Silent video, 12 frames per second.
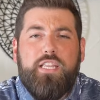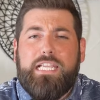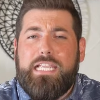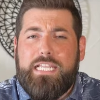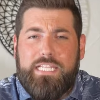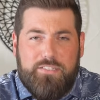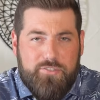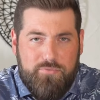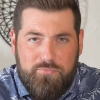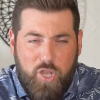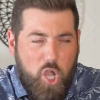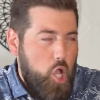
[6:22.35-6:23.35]
the inis,
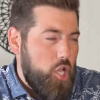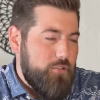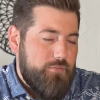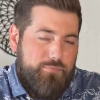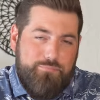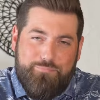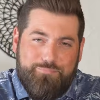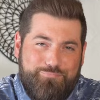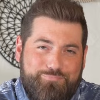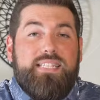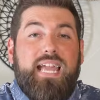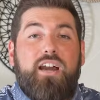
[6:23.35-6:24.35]
all of them.
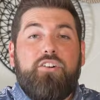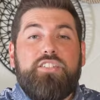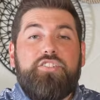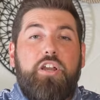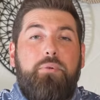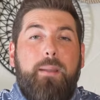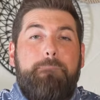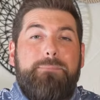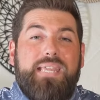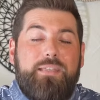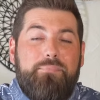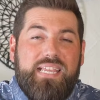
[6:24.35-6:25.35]
Now let's talk about
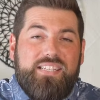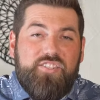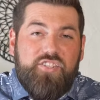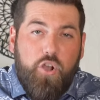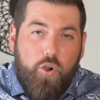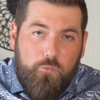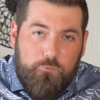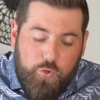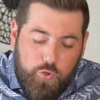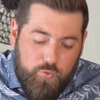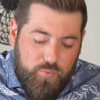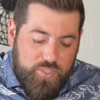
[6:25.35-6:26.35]
Mimi's Soul Food,